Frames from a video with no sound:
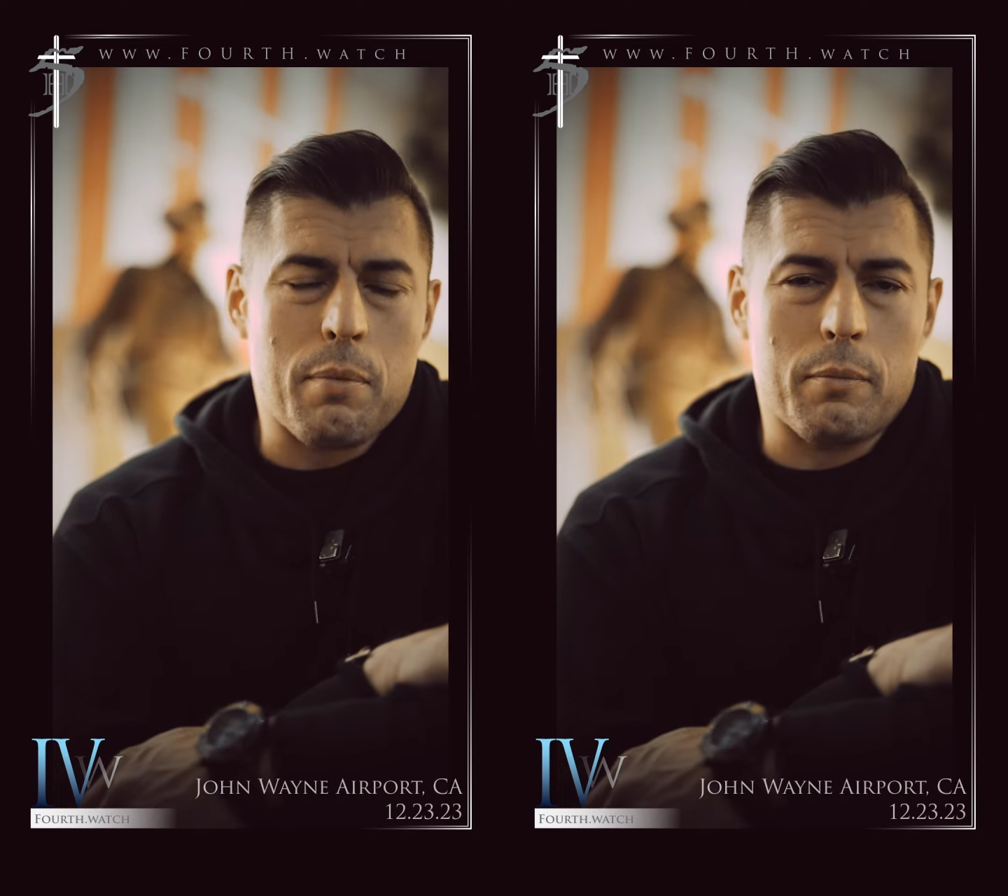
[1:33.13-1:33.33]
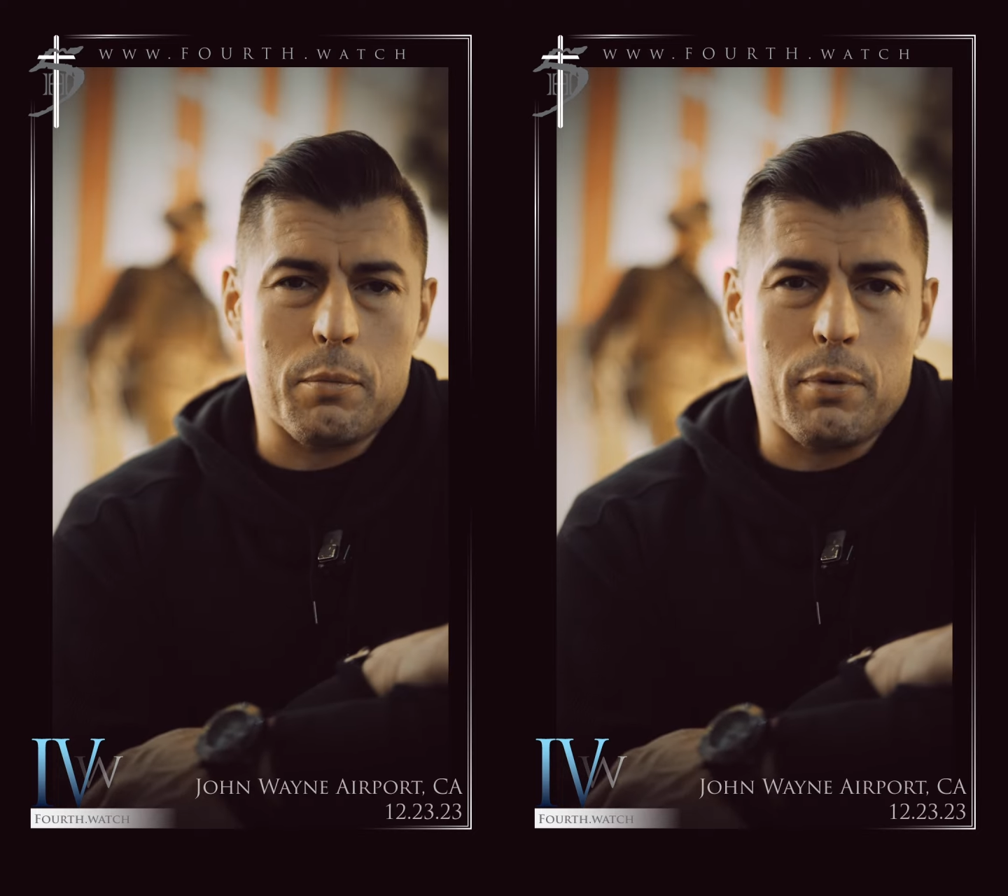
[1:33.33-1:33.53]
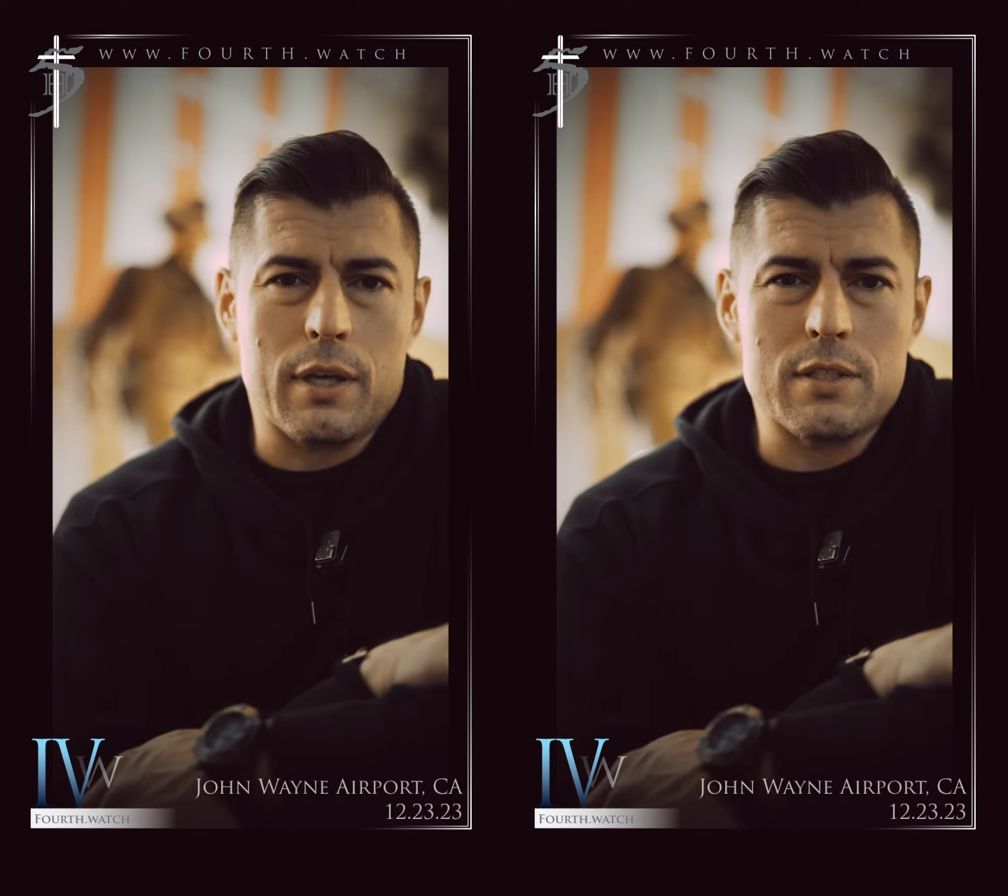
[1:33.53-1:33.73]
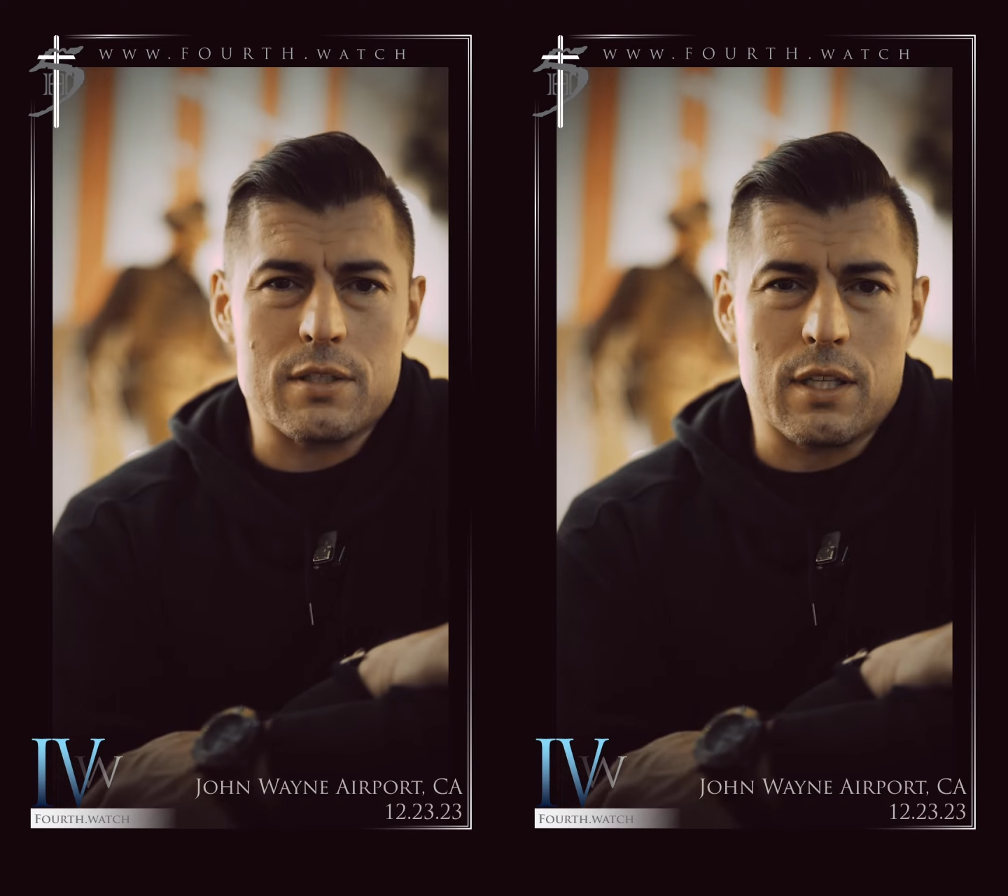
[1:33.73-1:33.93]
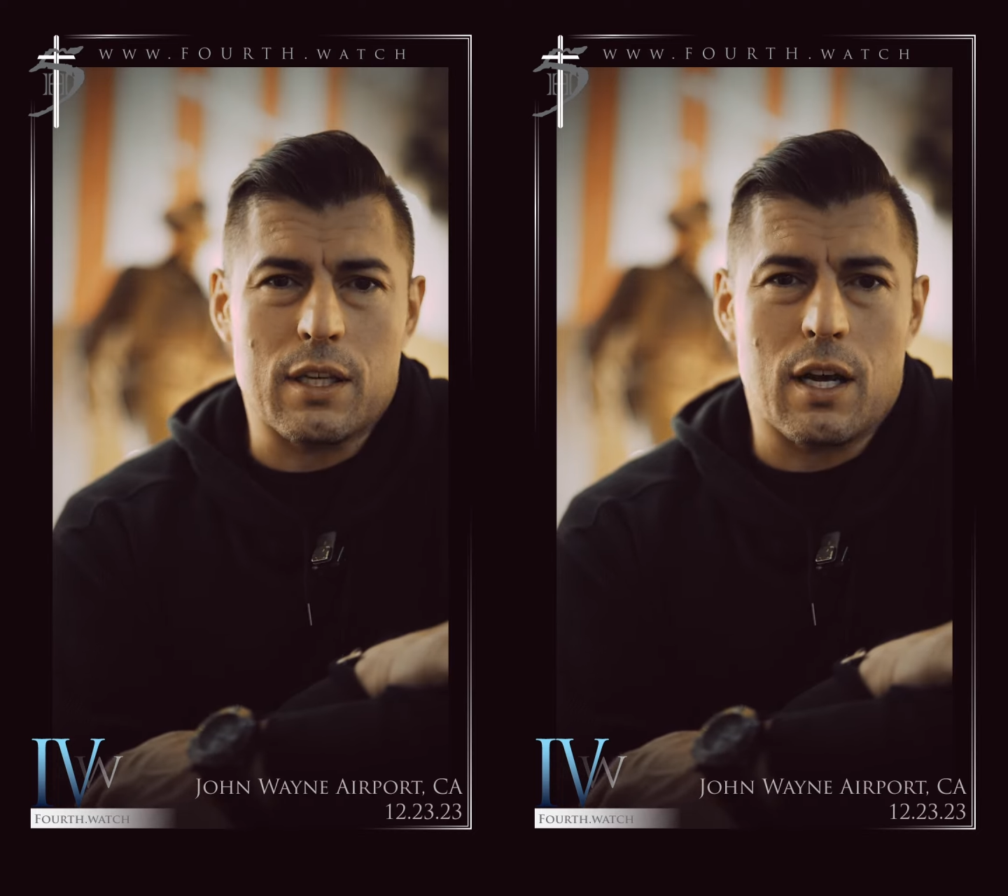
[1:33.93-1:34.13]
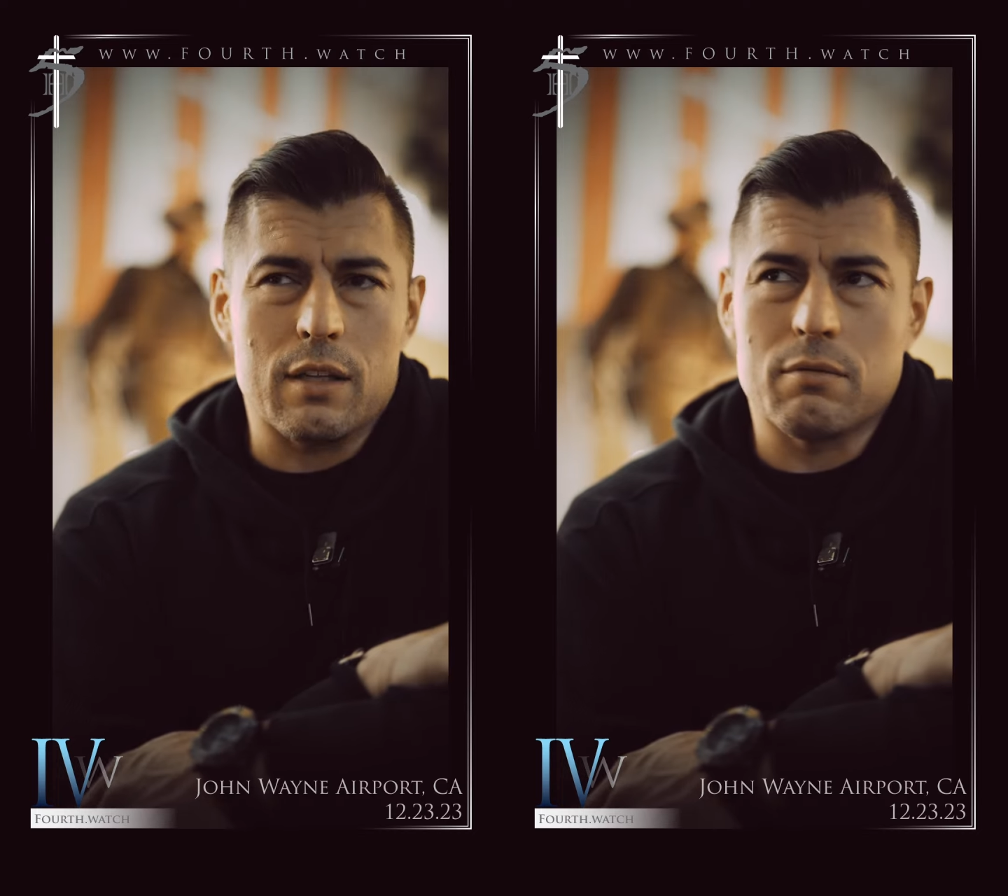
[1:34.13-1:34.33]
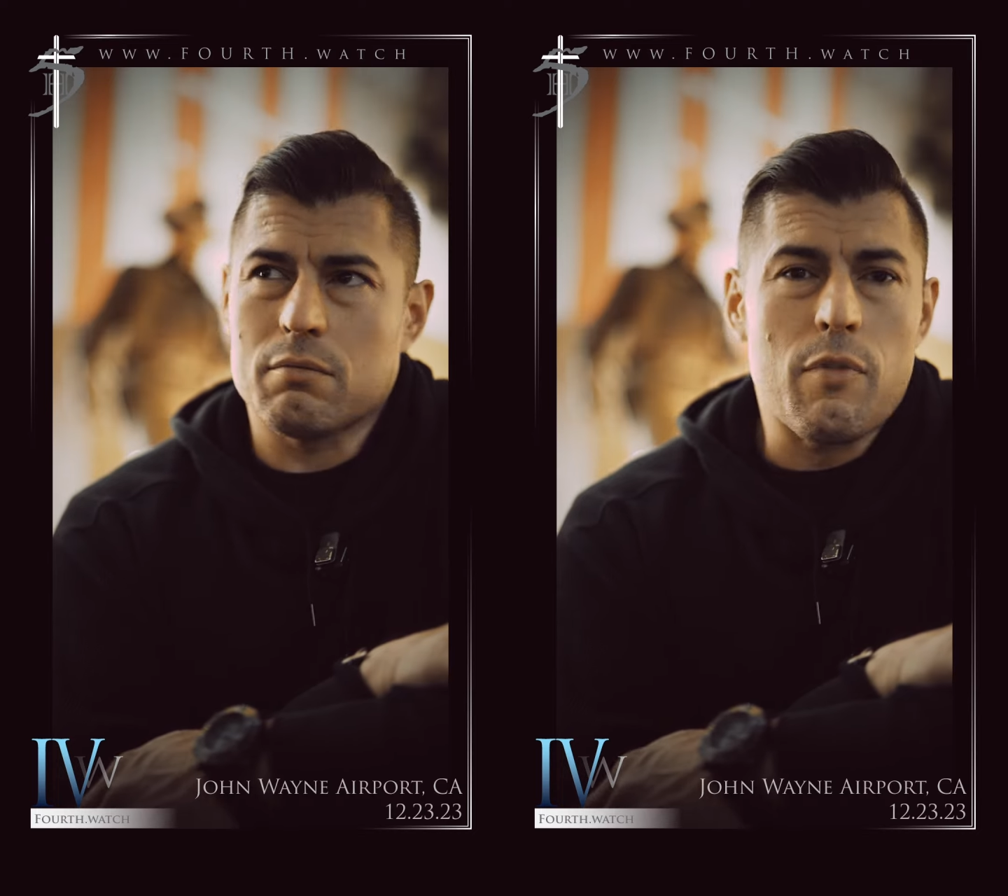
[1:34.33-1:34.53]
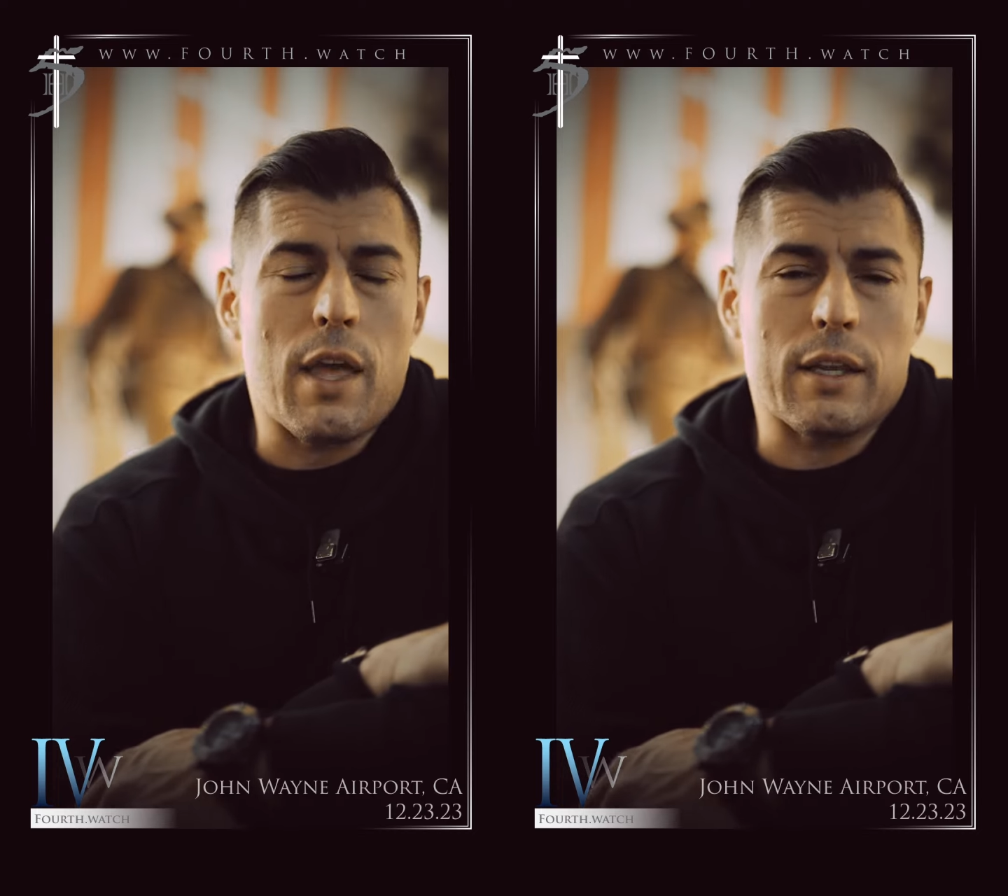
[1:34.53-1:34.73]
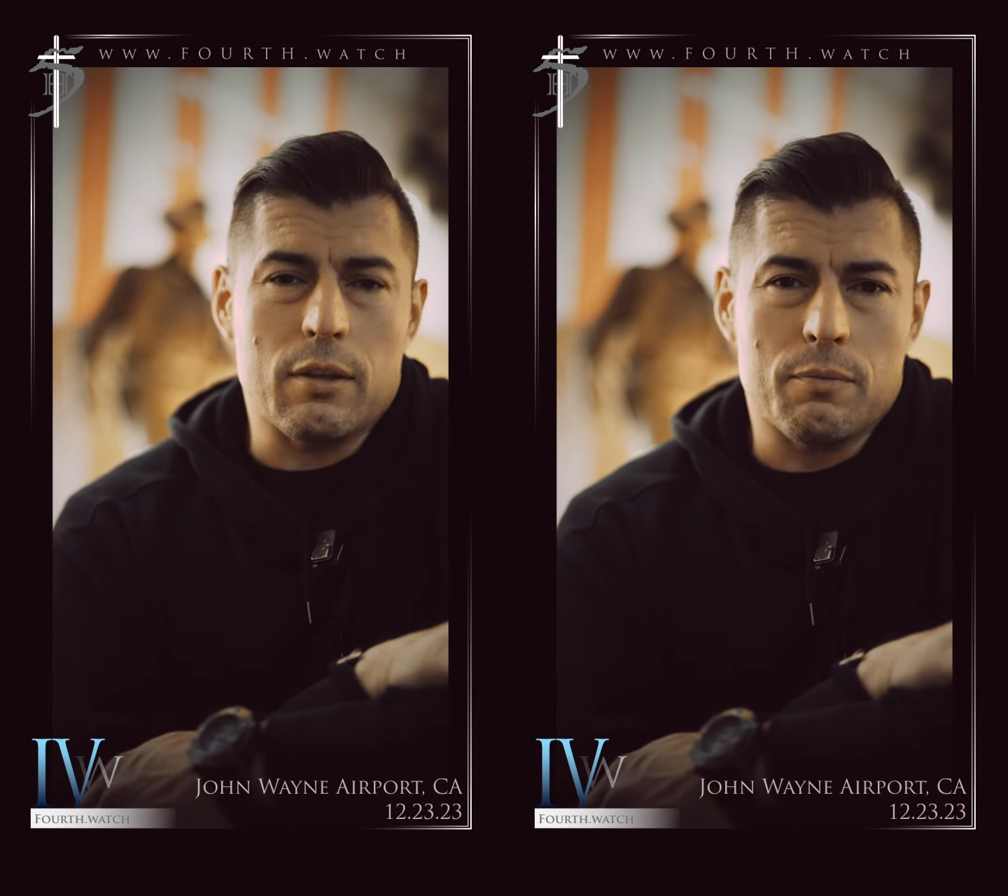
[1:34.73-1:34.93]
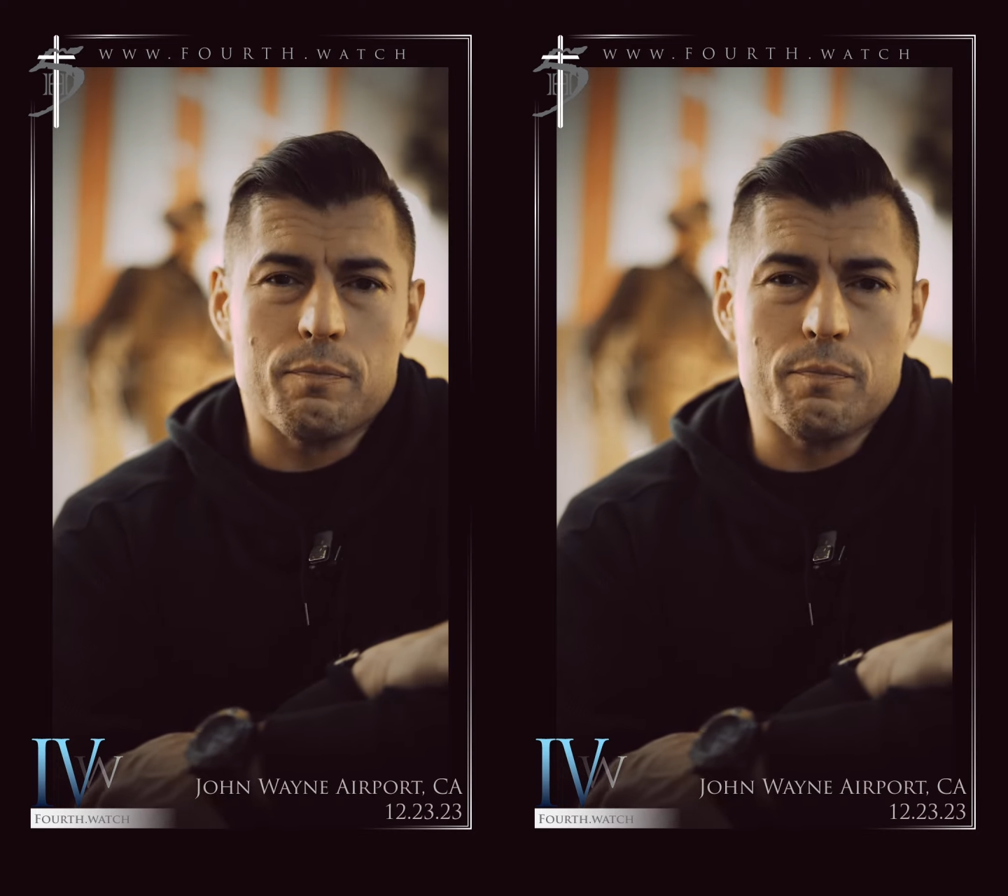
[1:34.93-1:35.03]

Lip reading: pump the brakes, and say, God, thank you.